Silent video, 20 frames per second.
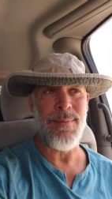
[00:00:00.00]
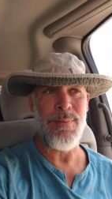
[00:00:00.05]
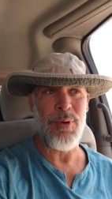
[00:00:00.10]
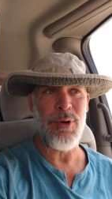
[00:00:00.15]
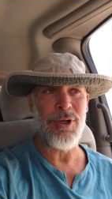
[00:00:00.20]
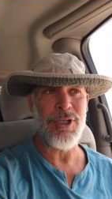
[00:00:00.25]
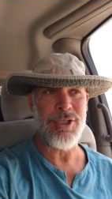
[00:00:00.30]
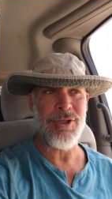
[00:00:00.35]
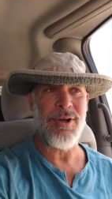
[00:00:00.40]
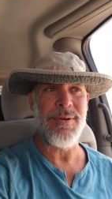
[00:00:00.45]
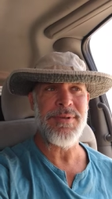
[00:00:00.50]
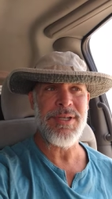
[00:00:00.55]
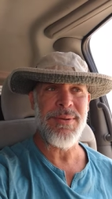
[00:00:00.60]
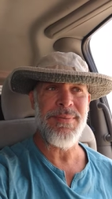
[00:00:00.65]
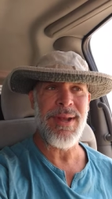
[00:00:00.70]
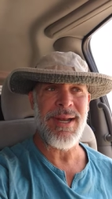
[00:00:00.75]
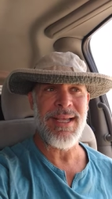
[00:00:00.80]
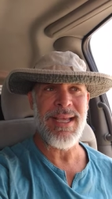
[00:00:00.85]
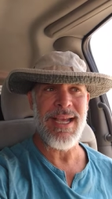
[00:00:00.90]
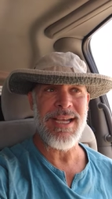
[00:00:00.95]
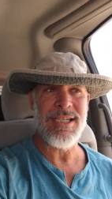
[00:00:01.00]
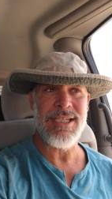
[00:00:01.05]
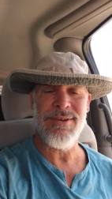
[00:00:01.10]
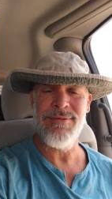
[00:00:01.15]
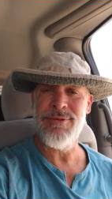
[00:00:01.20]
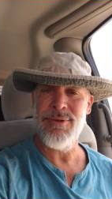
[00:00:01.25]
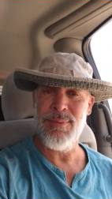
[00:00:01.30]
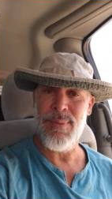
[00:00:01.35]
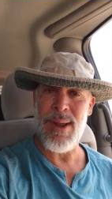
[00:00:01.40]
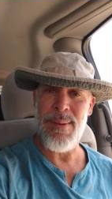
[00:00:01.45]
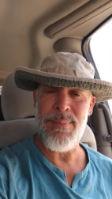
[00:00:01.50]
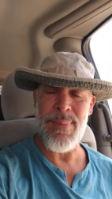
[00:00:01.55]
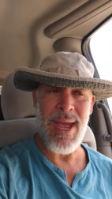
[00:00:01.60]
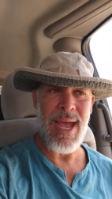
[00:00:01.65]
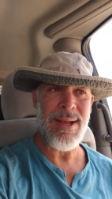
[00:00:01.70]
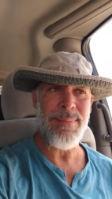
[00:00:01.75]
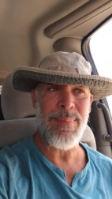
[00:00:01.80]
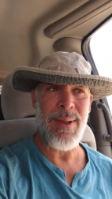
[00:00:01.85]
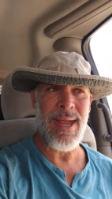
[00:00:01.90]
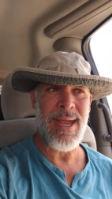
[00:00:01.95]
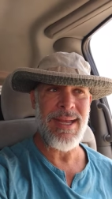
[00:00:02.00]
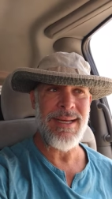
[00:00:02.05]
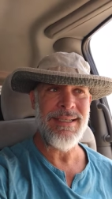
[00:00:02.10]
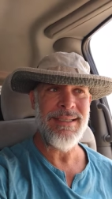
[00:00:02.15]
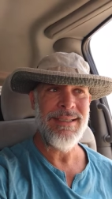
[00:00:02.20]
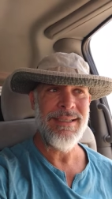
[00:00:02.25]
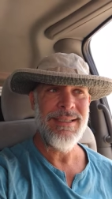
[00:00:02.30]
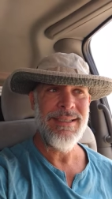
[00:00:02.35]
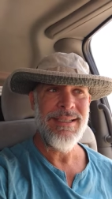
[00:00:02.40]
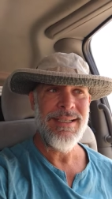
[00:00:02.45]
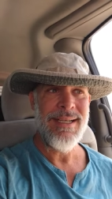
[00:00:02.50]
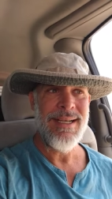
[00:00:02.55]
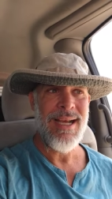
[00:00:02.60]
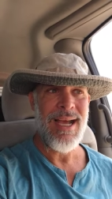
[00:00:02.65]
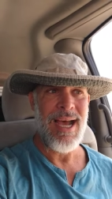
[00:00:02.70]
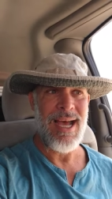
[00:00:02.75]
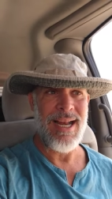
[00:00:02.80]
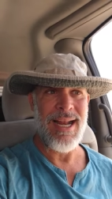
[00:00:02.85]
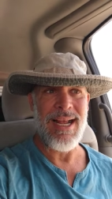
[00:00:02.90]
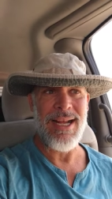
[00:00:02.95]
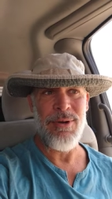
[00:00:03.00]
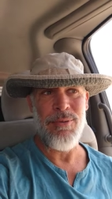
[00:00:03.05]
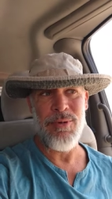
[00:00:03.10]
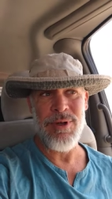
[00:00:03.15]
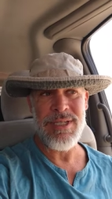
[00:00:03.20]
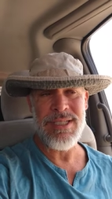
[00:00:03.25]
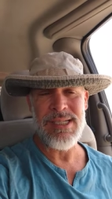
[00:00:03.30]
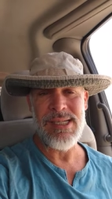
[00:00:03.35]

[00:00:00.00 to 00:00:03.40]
the prescription medication for my back pain and I